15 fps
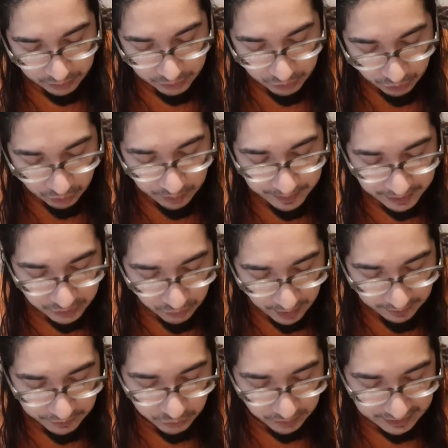Deuteronomy
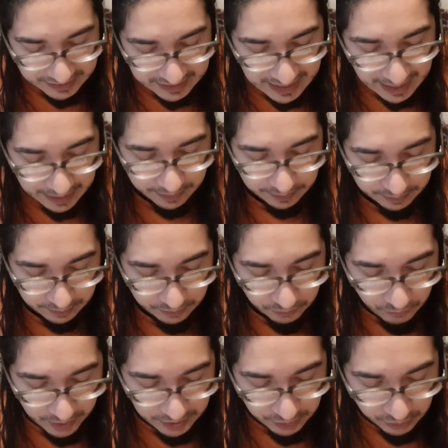12:29.
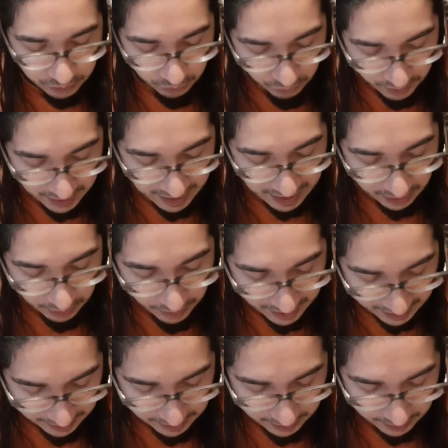When Yahuwah
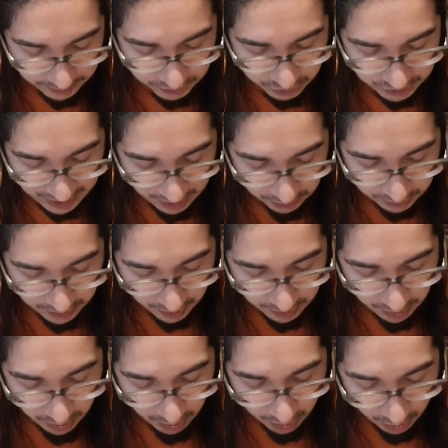Eloheka shall
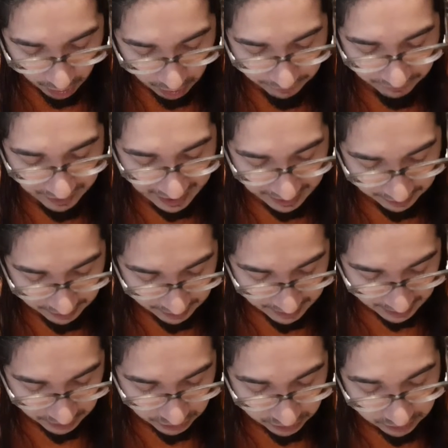cut off at the
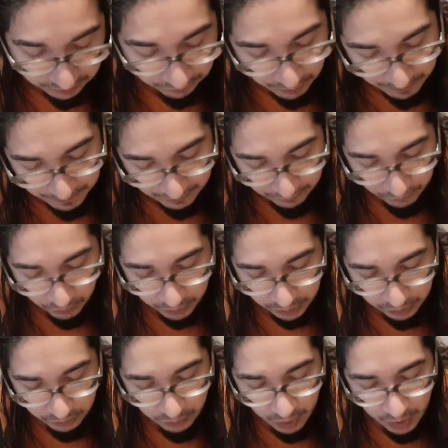nations from before
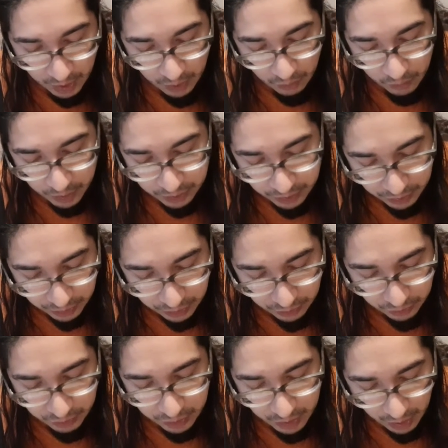you, whither
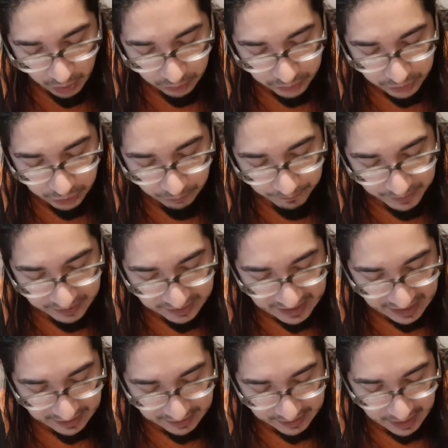you go to
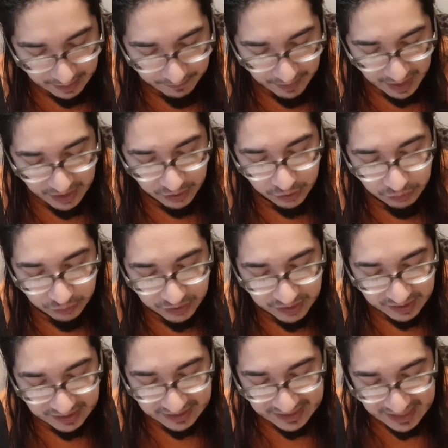possess them, and you
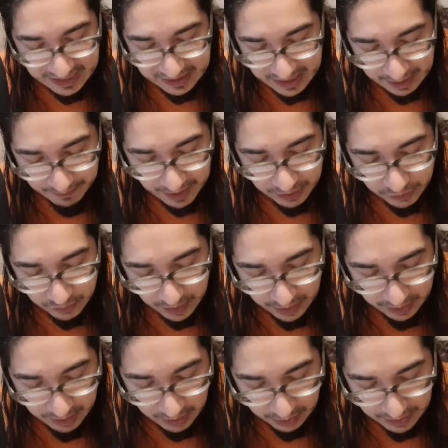succeed them and dwell
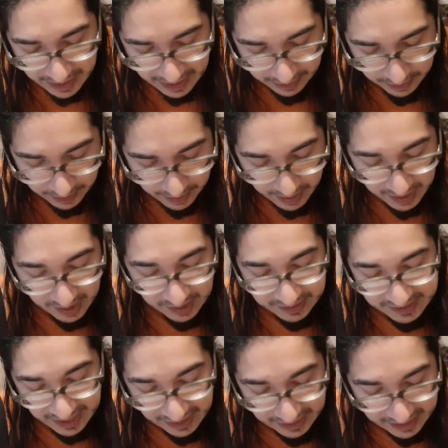in their land,
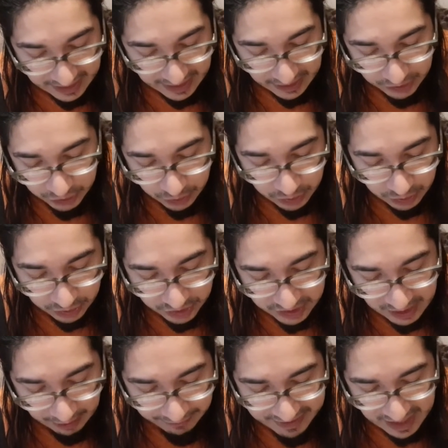take heed to
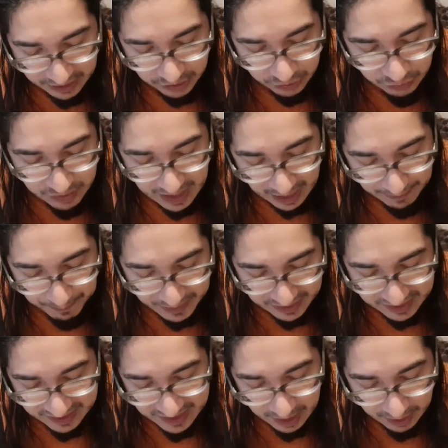yourself that you not be
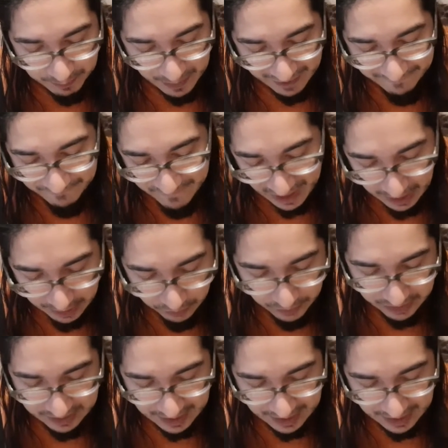snared by following